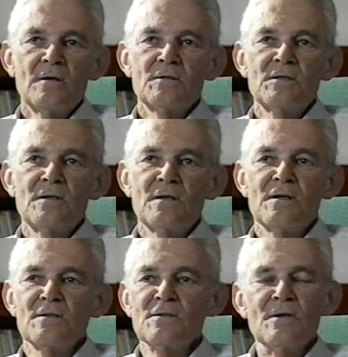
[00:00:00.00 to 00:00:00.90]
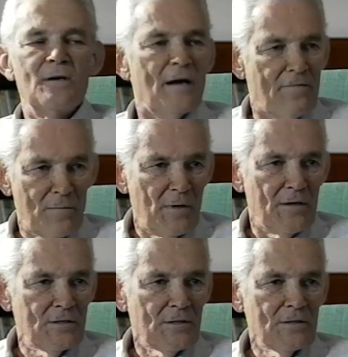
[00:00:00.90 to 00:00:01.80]
She is never
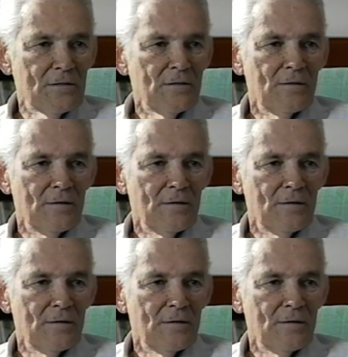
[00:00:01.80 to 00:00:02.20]
malicious.